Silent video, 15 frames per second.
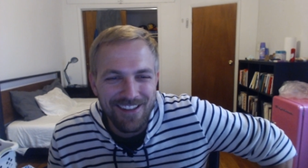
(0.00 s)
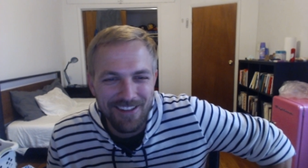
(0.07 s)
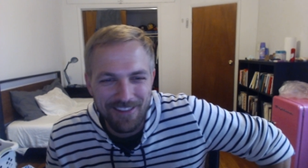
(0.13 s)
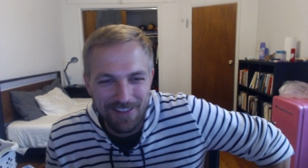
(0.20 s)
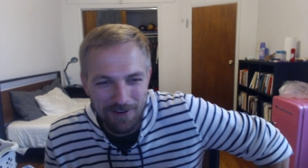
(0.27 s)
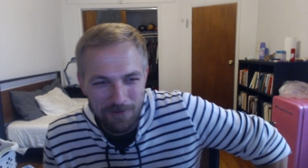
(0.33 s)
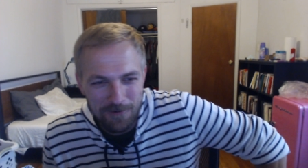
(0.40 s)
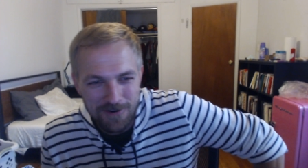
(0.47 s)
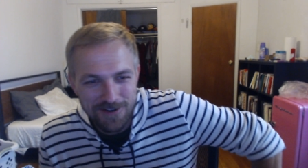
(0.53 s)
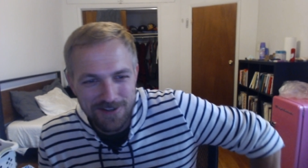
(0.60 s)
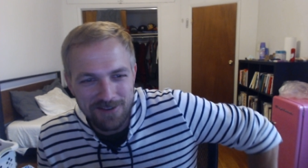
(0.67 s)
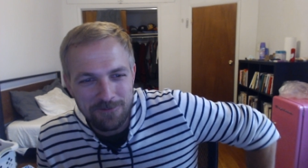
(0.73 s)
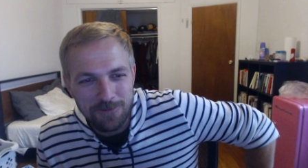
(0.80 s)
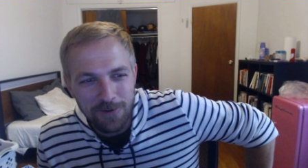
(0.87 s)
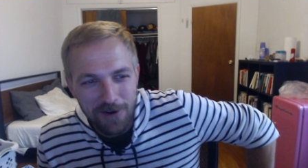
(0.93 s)
in the
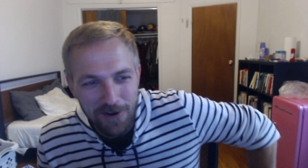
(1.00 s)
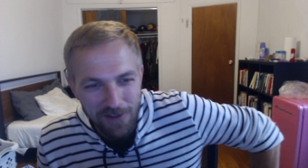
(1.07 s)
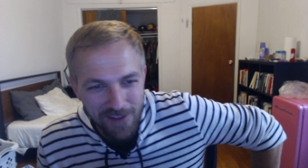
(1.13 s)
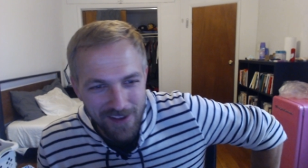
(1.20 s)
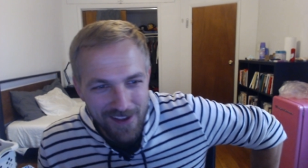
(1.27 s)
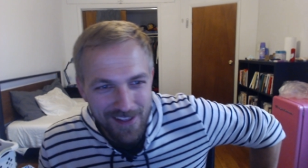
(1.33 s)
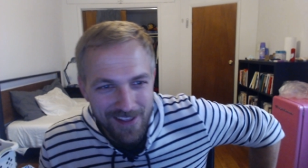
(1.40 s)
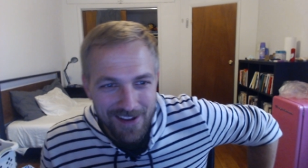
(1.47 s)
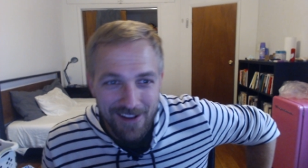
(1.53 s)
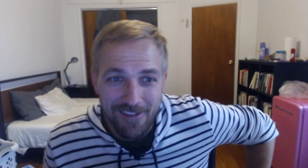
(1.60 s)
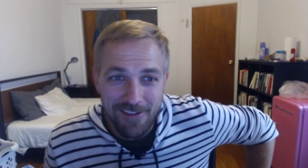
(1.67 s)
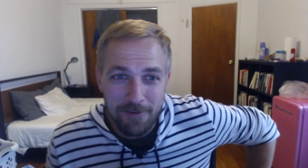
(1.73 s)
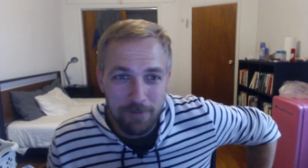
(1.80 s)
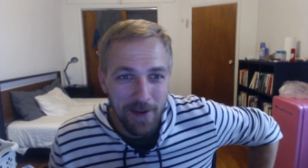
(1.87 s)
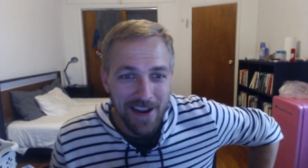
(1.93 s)
worship world
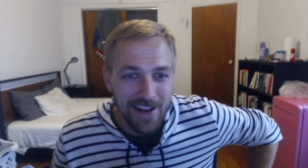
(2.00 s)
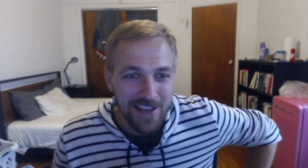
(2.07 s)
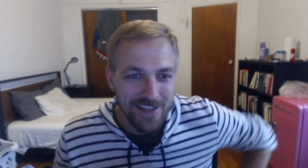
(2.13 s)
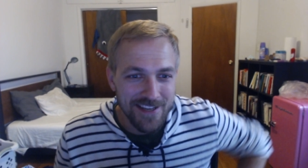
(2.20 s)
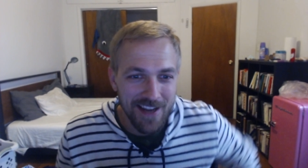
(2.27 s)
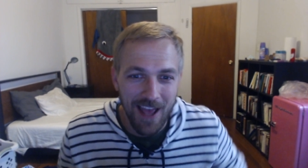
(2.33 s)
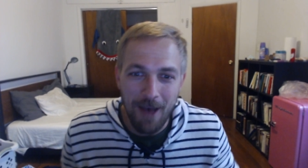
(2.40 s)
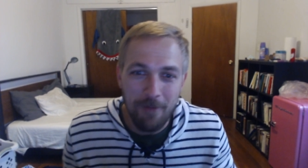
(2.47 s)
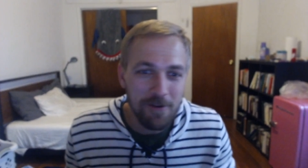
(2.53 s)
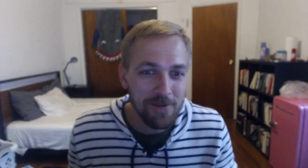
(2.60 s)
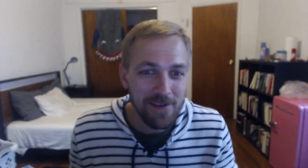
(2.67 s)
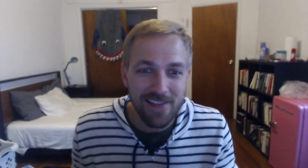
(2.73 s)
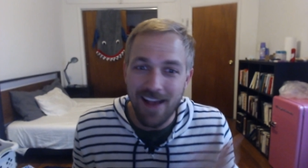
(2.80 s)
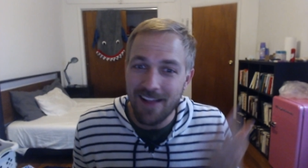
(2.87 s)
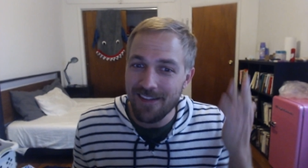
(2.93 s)
in Spanish, and it happened
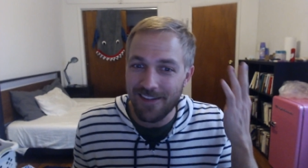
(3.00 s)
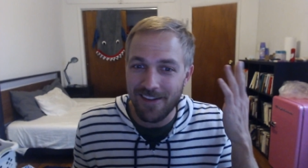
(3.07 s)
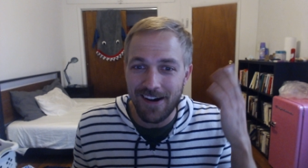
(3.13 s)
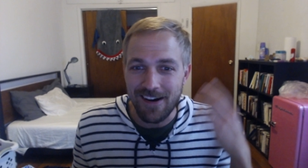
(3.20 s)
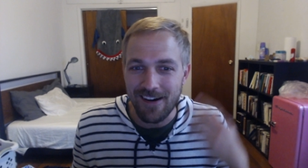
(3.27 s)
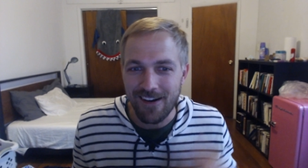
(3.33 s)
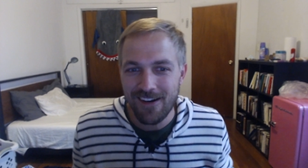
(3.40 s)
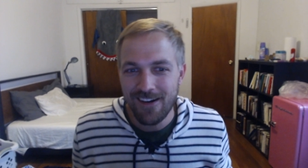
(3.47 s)
to be that song.